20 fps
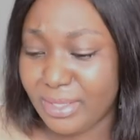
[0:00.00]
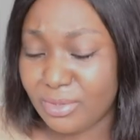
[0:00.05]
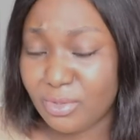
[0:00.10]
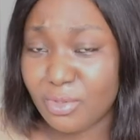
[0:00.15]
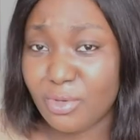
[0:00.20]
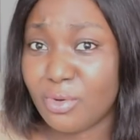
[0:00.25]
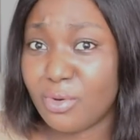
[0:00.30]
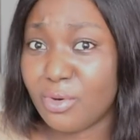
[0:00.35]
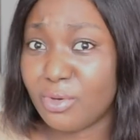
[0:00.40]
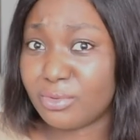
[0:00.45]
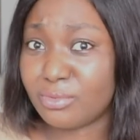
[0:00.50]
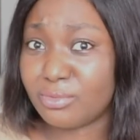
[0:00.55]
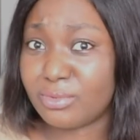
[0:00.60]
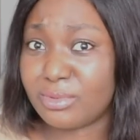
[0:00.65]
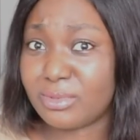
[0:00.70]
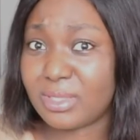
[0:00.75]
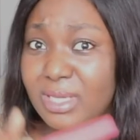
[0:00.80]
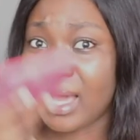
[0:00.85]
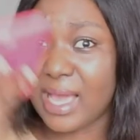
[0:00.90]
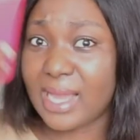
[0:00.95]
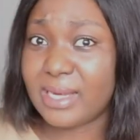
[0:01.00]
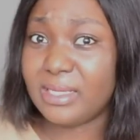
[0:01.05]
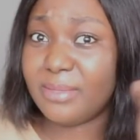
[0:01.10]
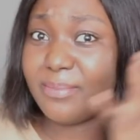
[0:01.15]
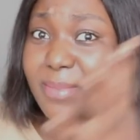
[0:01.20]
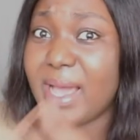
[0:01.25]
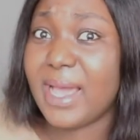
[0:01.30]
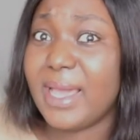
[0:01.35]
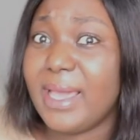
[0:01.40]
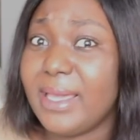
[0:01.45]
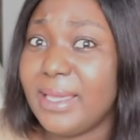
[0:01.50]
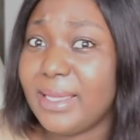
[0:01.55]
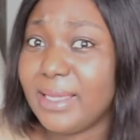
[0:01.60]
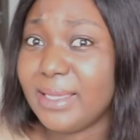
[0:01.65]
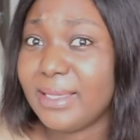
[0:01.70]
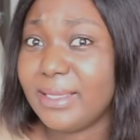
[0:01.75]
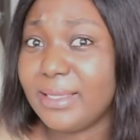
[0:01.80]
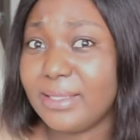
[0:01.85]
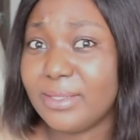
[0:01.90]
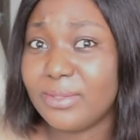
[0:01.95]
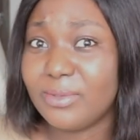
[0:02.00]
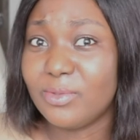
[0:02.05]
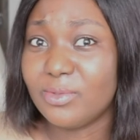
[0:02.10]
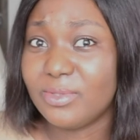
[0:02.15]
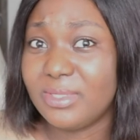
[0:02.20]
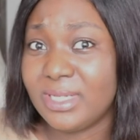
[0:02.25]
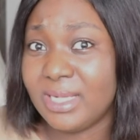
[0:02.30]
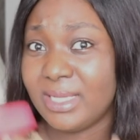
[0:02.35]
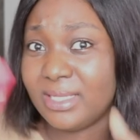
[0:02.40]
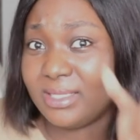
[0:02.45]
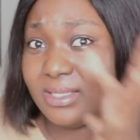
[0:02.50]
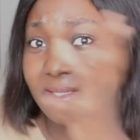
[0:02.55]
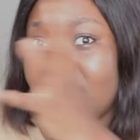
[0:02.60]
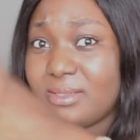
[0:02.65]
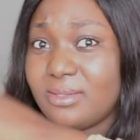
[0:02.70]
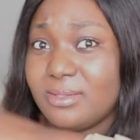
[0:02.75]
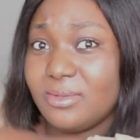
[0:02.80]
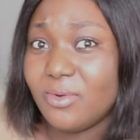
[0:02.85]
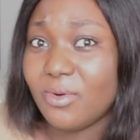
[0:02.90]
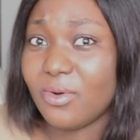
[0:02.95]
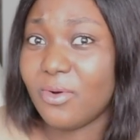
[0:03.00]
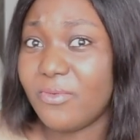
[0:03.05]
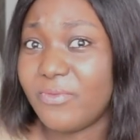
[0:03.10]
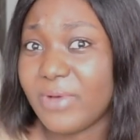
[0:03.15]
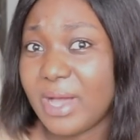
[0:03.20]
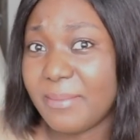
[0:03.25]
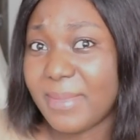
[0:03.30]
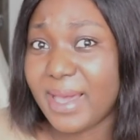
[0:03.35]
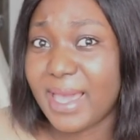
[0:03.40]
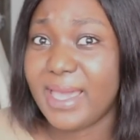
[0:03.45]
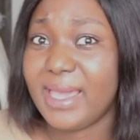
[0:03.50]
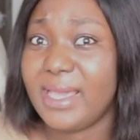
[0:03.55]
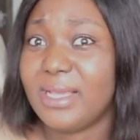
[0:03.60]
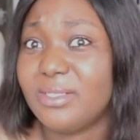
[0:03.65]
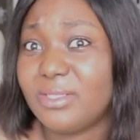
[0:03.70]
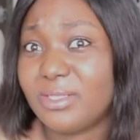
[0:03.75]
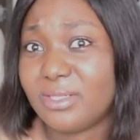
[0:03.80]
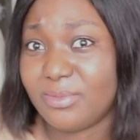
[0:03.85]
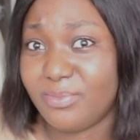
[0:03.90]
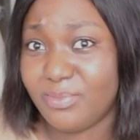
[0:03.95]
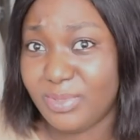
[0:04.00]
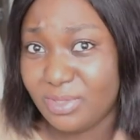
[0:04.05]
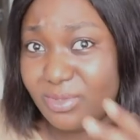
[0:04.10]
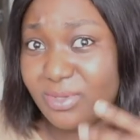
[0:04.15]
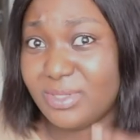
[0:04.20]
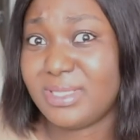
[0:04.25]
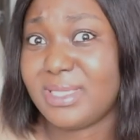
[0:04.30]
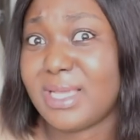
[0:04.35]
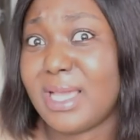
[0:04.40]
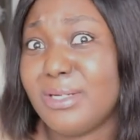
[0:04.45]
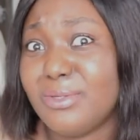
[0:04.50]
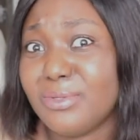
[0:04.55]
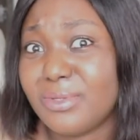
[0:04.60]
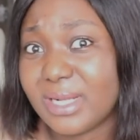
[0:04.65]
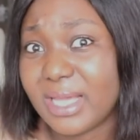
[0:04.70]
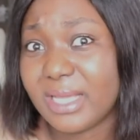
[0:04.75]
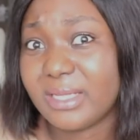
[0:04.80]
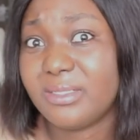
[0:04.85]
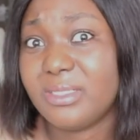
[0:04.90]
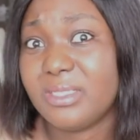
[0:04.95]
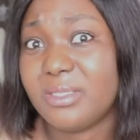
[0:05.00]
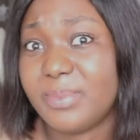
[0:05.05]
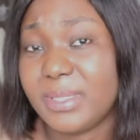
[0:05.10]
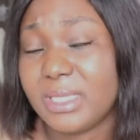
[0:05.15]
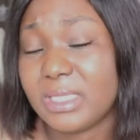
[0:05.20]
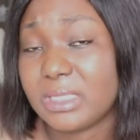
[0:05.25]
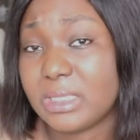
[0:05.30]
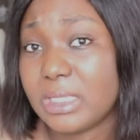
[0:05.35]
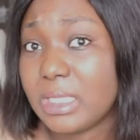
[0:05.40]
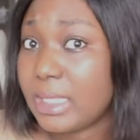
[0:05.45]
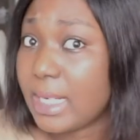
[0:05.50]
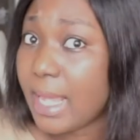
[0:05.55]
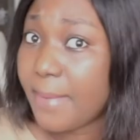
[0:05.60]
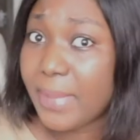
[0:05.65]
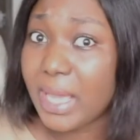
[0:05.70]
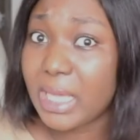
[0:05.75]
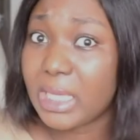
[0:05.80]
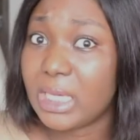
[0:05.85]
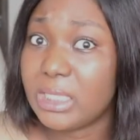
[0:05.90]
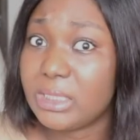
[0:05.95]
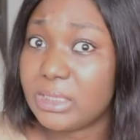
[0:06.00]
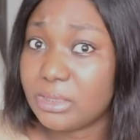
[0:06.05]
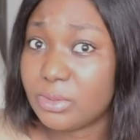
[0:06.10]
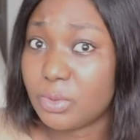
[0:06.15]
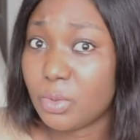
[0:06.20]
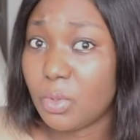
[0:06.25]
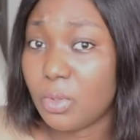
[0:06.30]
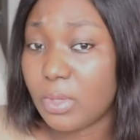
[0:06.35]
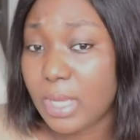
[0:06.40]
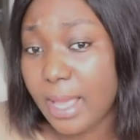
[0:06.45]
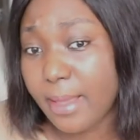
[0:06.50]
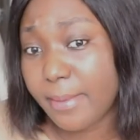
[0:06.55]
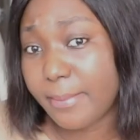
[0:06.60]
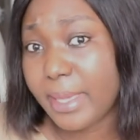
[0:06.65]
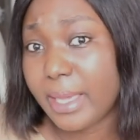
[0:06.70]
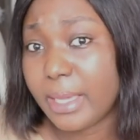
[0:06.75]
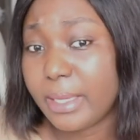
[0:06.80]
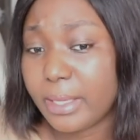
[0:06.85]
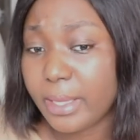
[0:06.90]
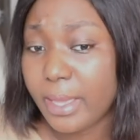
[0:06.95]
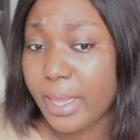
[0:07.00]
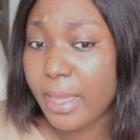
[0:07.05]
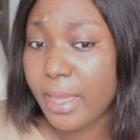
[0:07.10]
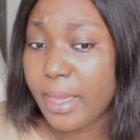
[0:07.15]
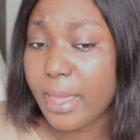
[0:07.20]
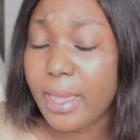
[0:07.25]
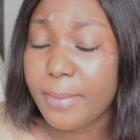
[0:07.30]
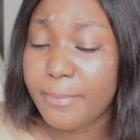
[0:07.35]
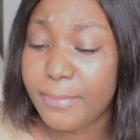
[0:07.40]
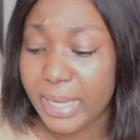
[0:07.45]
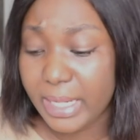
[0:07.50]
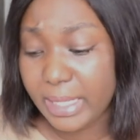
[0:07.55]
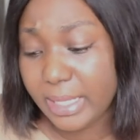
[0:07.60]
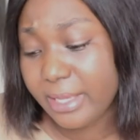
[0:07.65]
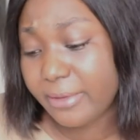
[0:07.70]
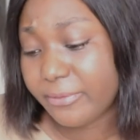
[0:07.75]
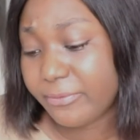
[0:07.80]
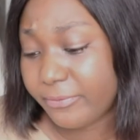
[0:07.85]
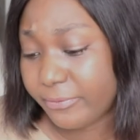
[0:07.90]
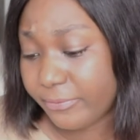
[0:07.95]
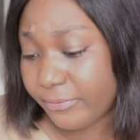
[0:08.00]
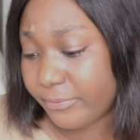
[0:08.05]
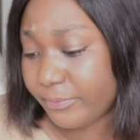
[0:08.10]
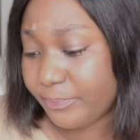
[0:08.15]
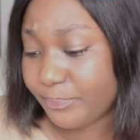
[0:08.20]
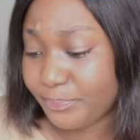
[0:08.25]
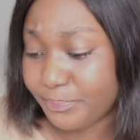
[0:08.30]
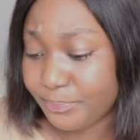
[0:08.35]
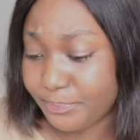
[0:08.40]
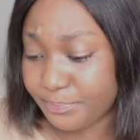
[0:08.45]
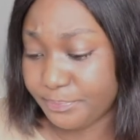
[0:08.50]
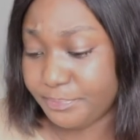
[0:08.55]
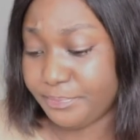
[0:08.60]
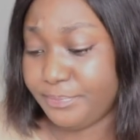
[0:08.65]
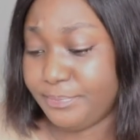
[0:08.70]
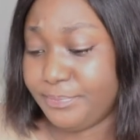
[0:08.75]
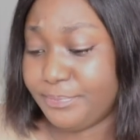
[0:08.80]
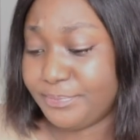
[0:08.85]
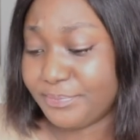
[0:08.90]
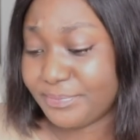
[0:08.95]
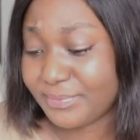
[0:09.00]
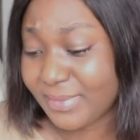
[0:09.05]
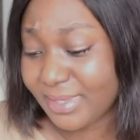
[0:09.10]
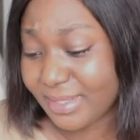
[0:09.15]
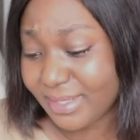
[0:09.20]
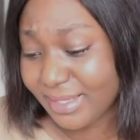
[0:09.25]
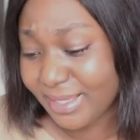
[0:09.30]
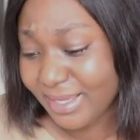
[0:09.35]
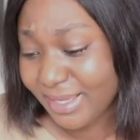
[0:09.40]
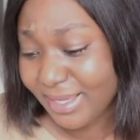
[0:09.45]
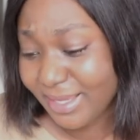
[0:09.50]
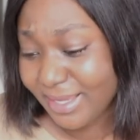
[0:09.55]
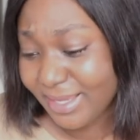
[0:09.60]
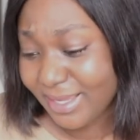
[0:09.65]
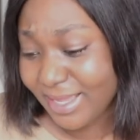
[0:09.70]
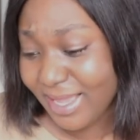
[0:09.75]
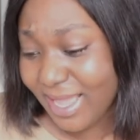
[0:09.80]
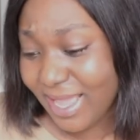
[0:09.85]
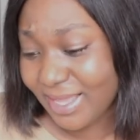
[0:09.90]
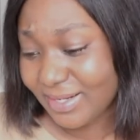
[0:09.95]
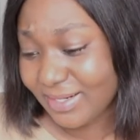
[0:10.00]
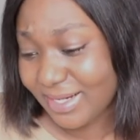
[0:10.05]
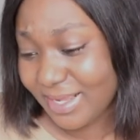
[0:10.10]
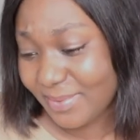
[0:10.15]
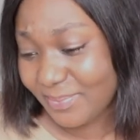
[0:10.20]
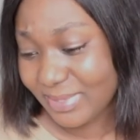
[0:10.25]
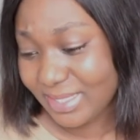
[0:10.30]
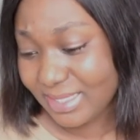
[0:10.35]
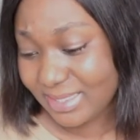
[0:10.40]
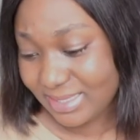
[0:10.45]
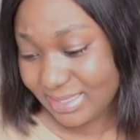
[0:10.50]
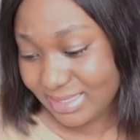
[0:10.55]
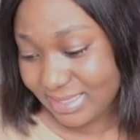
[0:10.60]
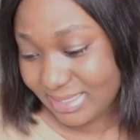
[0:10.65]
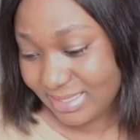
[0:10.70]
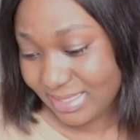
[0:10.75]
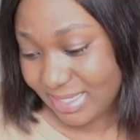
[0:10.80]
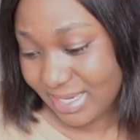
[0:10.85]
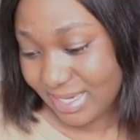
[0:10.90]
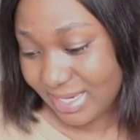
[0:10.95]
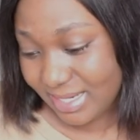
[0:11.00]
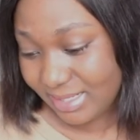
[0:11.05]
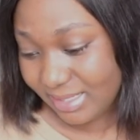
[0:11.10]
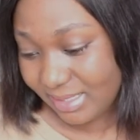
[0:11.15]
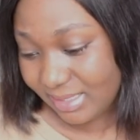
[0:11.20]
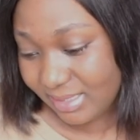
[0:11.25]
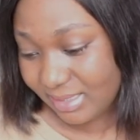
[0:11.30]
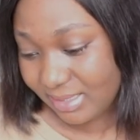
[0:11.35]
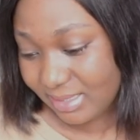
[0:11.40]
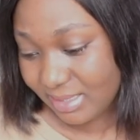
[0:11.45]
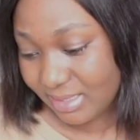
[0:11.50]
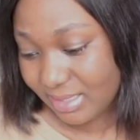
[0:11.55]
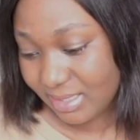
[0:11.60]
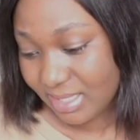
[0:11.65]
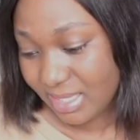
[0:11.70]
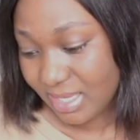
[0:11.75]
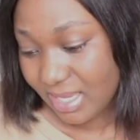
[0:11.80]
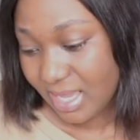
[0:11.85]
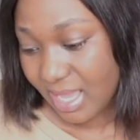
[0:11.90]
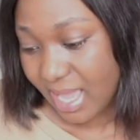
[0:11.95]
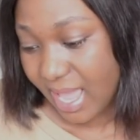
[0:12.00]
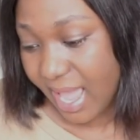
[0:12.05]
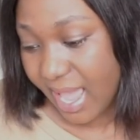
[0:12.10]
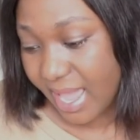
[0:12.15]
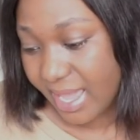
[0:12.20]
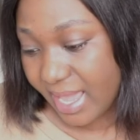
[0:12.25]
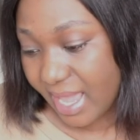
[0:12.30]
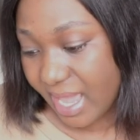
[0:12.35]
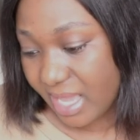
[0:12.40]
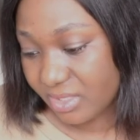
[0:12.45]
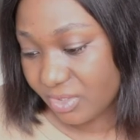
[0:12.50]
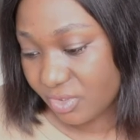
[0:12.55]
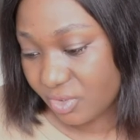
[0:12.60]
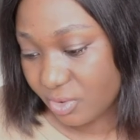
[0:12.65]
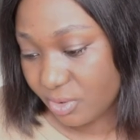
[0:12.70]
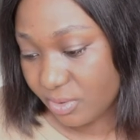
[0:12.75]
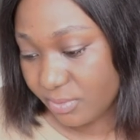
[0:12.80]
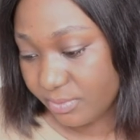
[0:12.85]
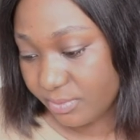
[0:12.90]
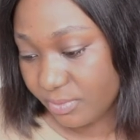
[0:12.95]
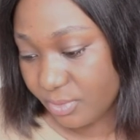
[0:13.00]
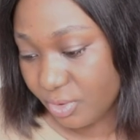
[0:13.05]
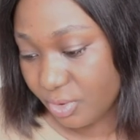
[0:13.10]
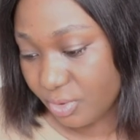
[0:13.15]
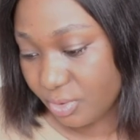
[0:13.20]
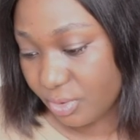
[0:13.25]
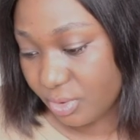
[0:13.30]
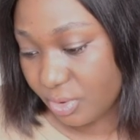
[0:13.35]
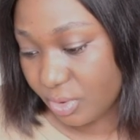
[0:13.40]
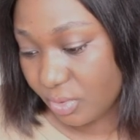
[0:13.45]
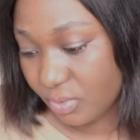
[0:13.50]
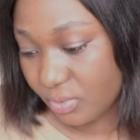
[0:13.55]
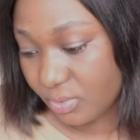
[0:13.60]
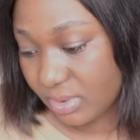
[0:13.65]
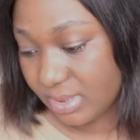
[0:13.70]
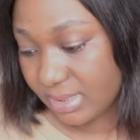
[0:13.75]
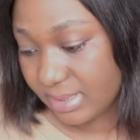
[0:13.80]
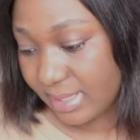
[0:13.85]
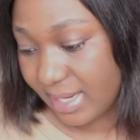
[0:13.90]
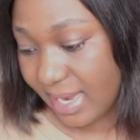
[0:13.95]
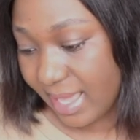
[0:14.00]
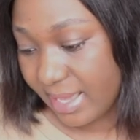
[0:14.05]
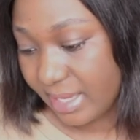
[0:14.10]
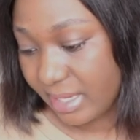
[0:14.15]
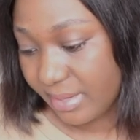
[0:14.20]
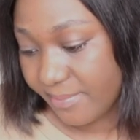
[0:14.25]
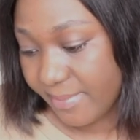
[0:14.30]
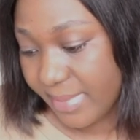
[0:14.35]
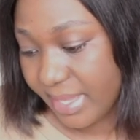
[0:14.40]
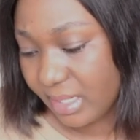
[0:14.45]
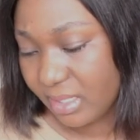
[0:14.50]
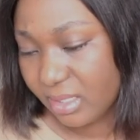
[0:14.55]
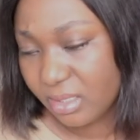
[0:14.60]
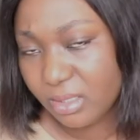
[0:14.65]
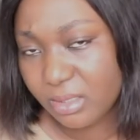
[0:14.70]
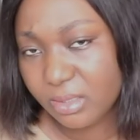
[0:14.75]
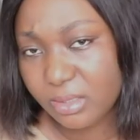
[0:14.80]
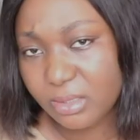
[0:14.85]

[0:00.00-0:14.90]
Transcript: Don't go carry my goodness over my head because I look like rich person. Now packaging, no, I beg, help my life. Another person say, I assume you don't like men.